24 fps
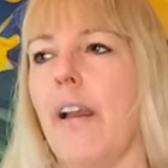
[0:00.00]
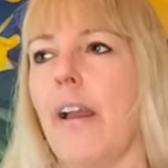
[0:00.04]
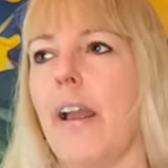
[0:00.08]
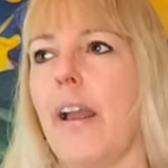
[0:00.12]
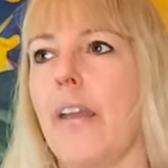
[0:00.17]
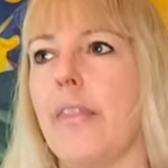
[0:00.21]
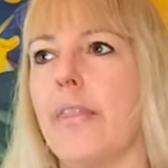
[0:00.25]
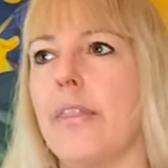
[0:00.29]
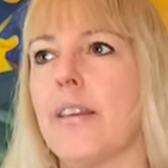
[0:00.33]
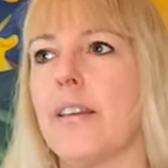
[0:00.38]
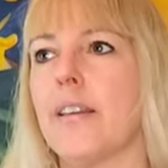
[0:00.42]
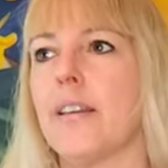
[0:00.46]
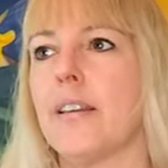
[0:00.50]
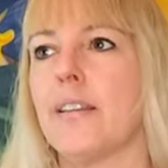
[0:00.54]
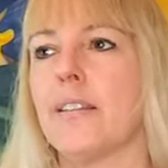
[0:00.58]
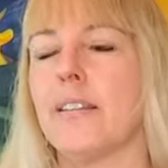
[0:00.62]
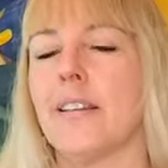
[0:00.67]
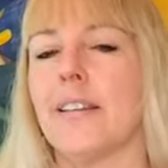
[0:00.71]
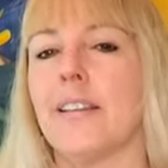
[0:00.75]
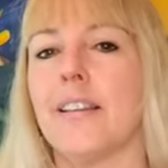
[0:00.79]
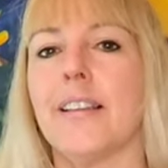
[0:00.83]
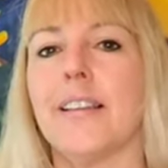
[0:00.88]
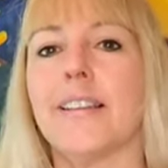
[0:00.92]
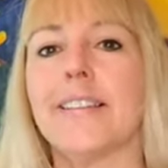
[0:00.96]
And
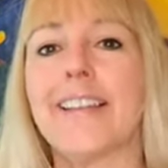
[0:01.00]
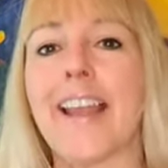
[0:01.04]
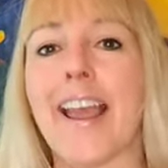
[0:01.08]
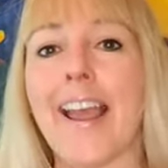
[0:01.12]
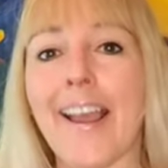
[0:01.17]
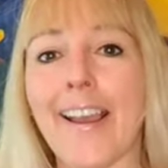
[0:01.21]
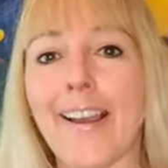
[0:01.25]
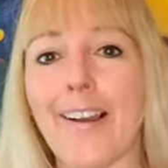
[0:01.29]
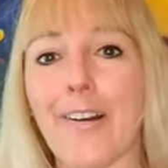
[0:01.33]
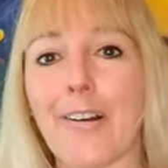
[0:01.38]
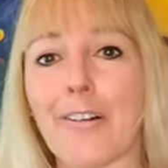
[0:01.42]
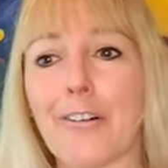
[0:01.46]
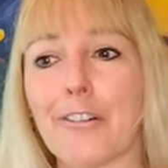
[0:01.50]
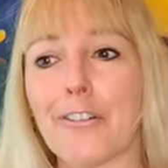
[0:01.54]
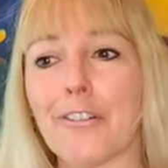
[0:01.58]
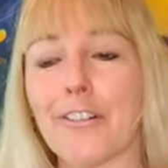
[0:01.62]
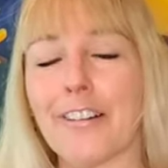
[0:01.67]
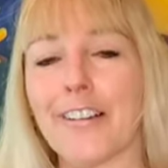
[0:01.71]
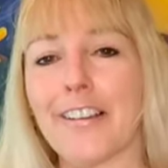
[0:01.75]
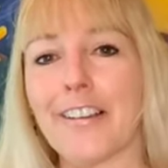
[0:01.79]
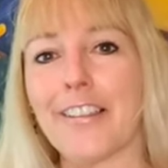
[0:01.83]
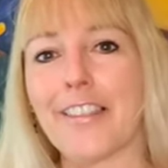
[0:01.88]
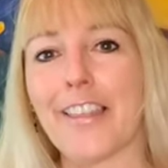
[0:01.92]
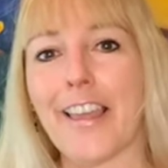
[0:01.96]
then now
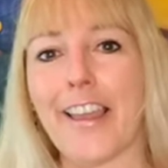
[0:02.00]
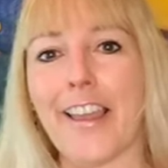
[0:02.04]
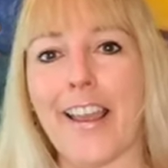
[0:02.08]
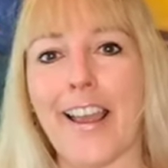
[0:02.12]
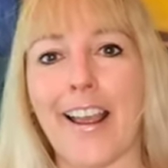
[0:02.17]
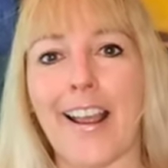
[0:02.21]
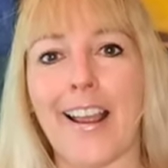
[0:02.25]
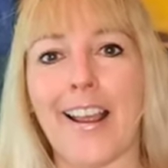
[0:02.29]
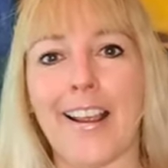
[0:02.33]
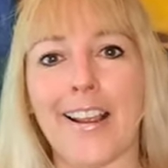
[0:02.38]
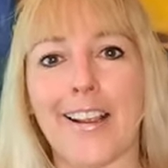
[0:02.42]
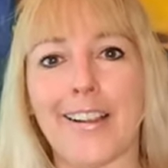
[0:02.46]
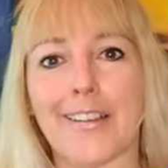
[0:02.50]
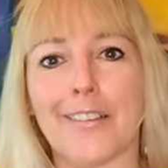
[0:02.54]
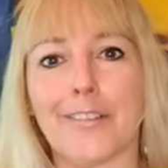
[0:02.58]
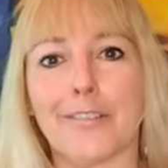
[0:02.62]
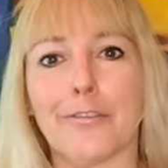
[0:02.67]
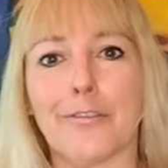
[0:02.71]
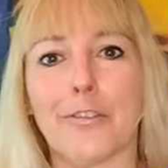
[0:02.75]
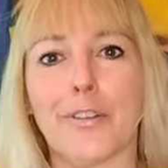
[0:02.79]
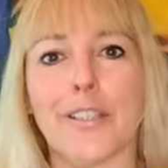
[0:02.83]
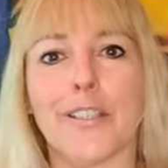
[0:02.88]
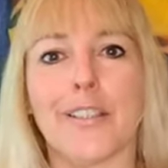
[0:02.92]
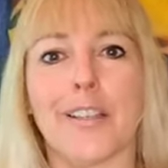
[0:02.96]
they
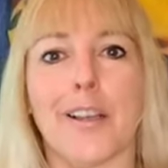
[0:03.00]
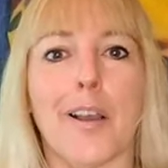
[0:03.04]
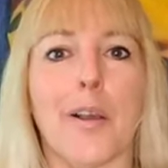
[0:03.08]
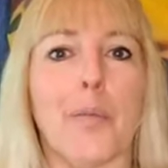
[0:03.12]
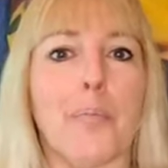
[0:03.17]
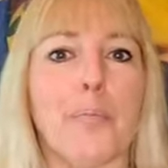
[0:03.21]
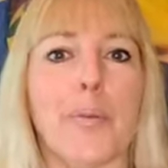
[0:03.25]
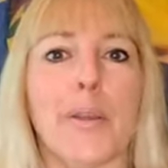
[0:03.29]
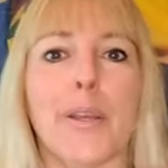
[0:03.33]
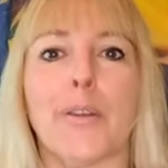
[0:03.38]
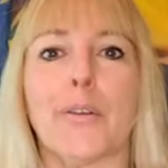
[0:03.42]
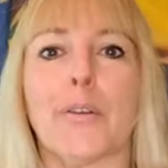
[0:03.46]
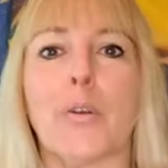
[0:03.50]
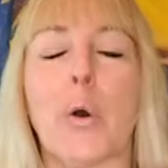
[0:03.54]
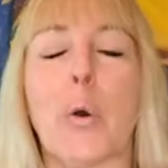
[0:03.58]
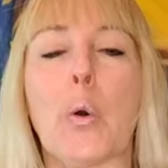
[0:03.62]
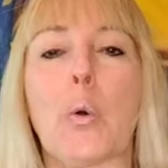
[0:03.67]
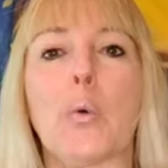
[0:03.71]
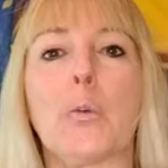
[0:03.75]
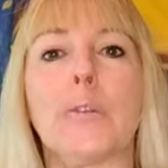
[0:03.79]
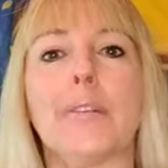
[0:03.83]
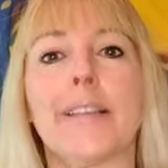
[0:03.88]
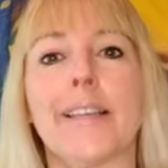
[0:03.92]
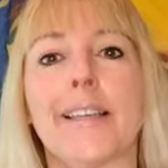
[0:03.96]
have what's a
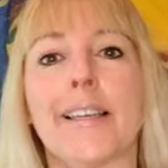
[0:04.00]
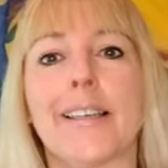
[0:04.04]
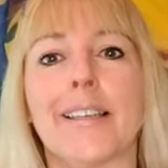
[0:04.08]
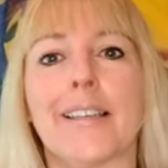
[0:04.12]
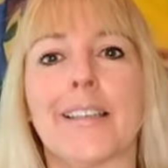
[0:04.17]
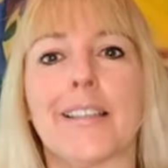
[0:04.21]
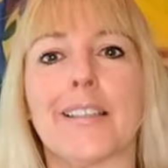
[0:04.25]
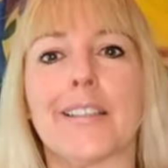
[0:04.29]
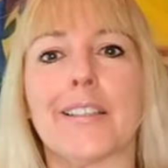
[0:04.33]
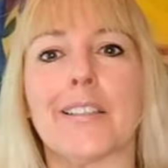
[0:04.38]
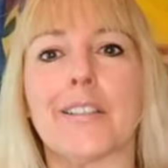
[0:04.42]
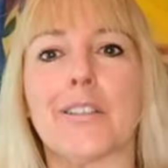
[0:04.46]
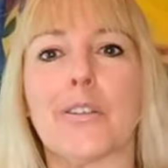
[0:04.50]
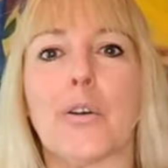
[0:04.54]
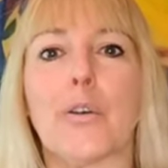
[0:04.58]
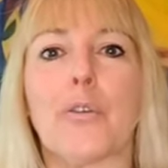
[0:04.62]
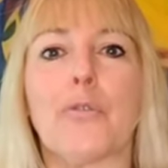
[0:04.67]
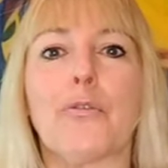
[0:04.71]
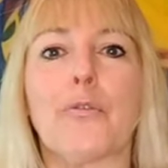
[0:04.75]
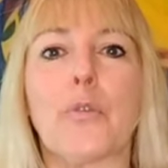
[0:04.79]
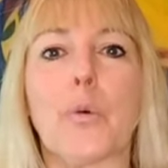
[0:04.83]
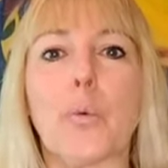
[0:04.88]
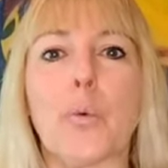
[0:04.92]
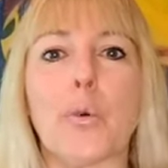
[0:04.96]
pinhole lens
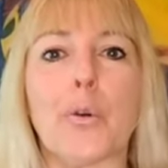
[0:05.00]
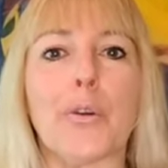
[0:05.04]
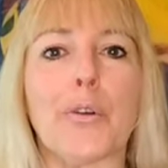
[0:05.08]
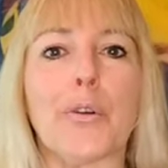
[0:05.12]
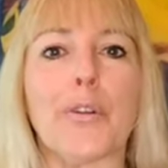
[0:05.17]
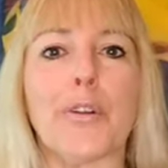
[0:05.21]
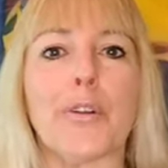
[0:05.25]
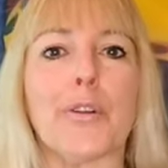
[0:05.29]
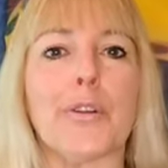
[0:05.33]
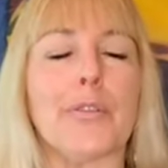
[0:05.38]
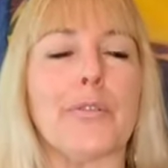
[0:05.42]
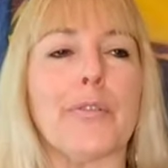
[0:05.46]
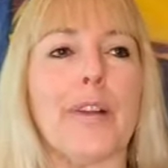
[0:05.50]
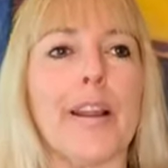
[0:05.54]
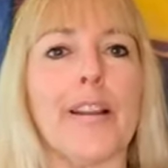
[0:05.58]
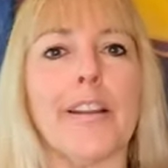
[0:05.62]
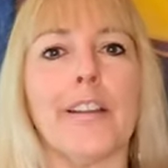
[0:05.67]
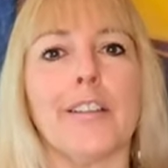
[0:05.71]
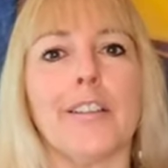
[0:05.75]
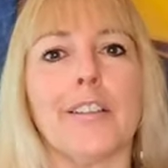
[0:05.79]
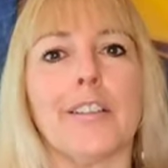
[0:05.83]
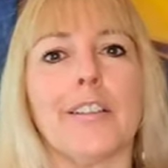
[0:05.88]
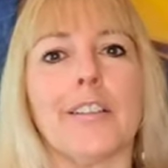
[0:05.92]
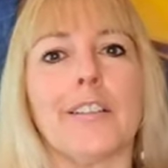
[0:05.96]
for your
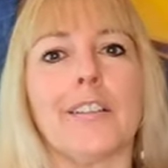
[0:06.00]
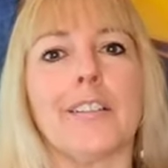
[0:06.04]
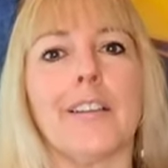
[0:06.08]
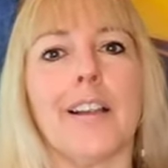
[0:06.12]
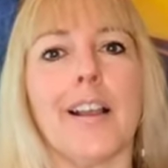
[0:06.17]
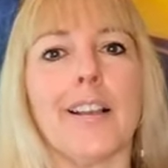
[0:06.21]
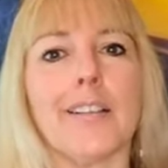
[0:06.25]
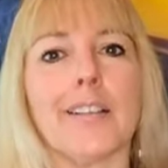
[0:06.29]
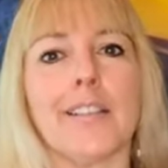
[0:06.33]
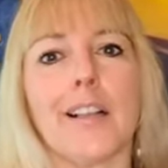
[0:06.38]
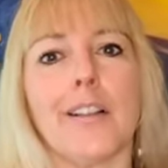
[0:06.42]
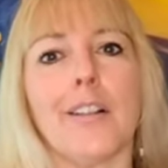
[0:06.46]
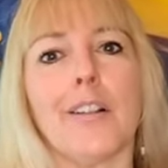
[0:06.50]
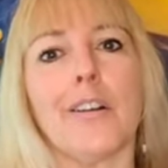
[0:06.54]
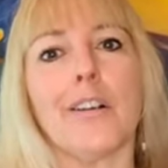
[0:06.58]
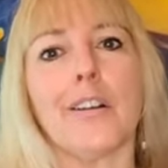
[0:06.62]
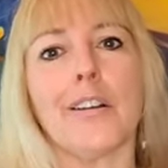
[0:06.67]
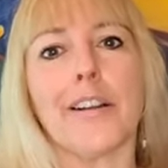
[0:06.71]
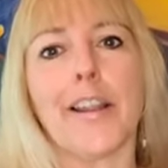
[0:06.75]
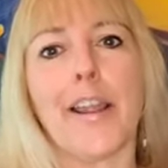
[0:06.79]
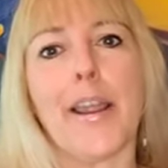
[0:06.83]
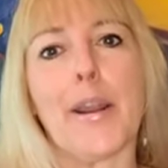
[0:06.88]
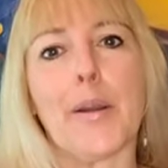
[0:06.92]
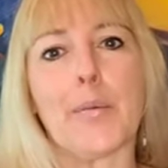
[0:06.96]
regular
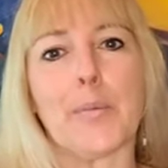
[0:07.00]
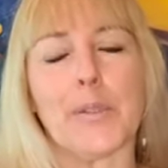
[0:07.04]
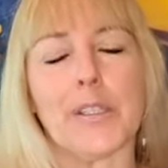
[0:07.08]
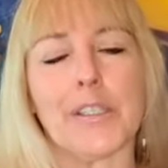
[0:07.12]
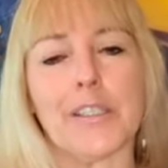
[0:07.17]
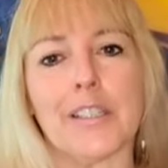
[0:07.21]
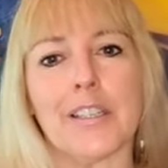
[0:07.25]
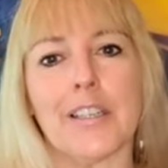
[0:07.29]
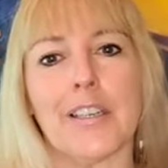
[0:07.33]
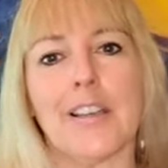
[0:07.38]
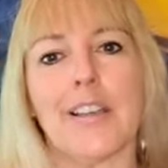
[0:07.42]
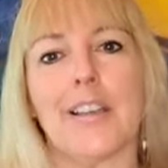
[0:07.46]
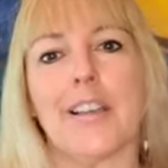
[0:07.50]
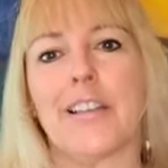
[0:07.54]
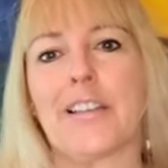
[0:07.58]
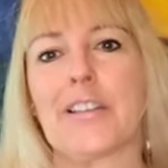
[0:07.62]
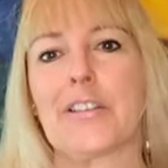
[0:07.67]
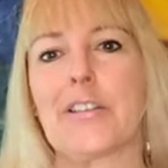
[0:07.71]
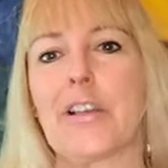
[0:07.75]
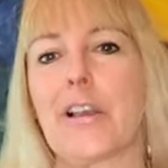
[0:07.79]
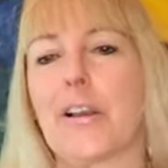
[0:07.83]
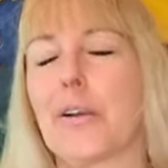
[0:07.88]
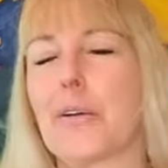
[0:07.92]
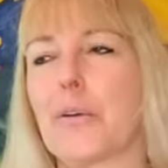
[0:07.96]
SLR camera.
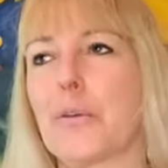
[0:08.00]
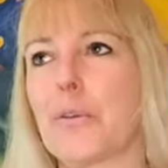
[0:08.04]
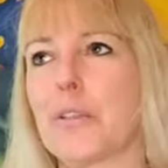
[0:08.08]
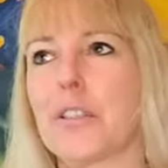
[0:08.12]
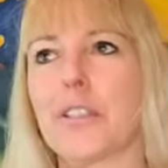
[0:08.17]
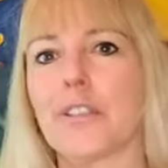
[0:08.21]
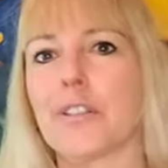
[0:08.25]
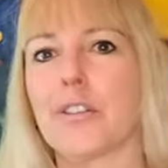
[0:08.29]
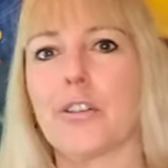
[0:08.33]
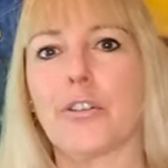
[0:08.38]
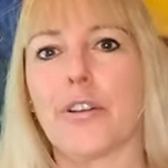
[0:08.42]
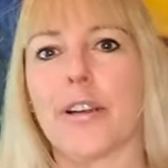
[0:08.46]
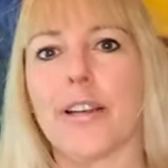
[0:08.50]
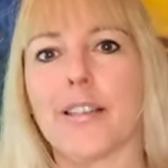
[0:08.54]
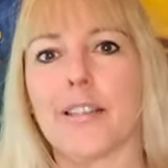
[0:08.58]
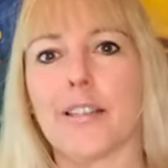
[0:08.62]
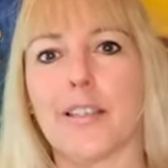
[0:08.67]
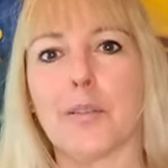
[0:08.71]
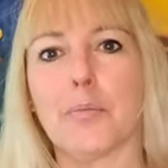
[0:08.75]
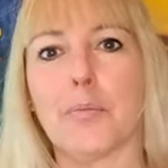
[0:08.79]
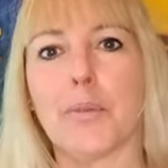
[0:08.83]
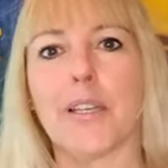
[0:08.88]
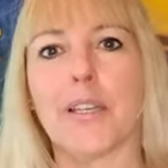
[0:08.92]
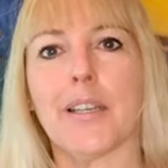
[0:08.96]
So, which is
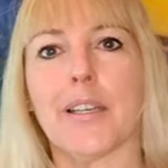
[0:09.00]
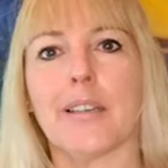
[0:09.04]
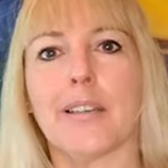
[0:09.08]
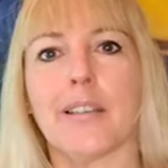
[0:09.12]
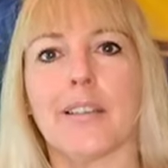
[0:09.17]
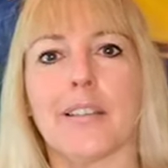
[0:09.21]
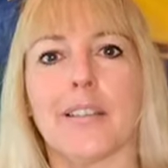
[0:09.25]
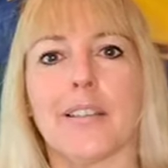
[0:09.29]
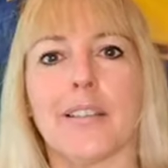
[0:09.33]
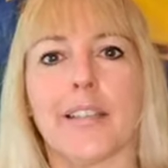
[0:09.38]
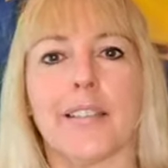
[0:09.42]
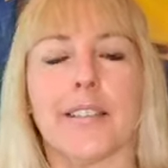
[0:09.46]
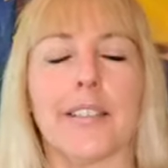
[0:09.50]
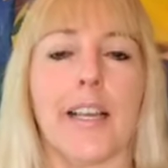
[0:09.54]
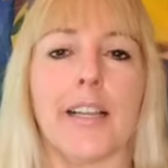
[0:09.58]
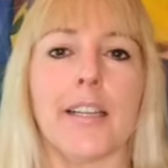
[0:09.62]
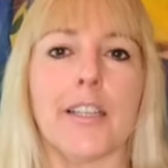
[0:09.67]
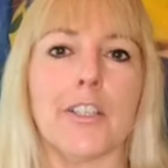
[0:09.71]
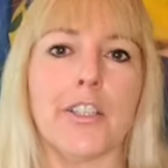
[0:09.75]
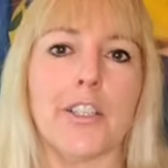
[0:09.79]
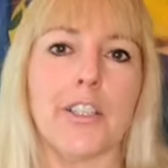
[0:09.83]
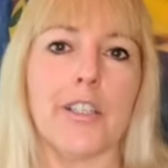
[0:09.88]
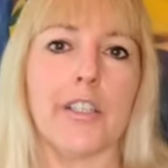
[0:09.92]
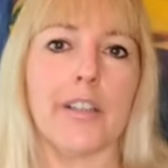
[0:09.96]
crazy because that's kind
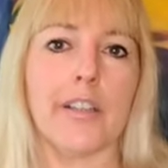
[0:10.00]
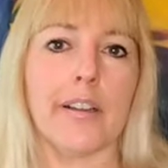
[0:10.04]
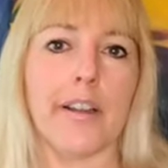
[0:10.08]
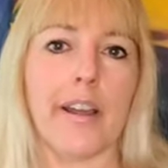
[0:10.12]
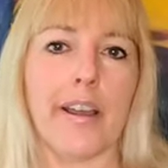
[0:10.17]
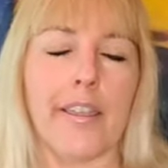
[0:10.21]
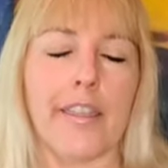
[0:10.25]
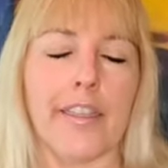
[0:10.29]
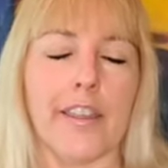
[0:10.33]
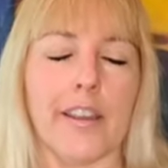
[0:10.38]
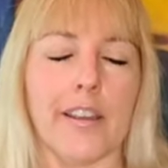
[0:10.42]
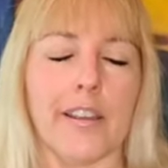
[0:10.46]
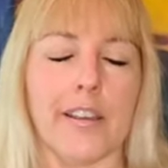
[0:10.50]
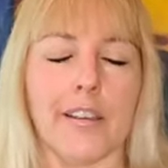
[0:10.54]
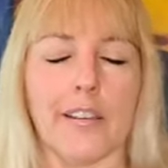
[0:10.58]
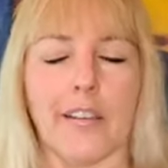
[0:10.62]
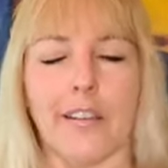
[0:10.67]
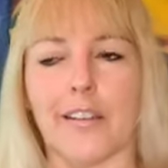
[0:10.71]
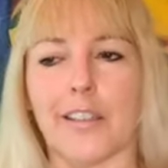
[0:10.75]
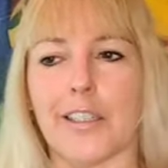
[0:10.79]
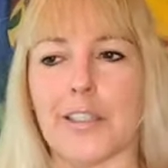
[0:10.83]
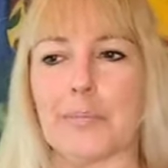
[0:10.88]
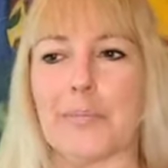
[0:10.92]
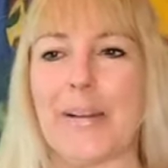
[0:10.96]
of cheating, I think.
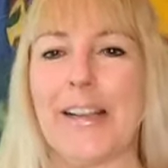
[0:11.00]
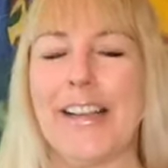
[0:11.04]
Um,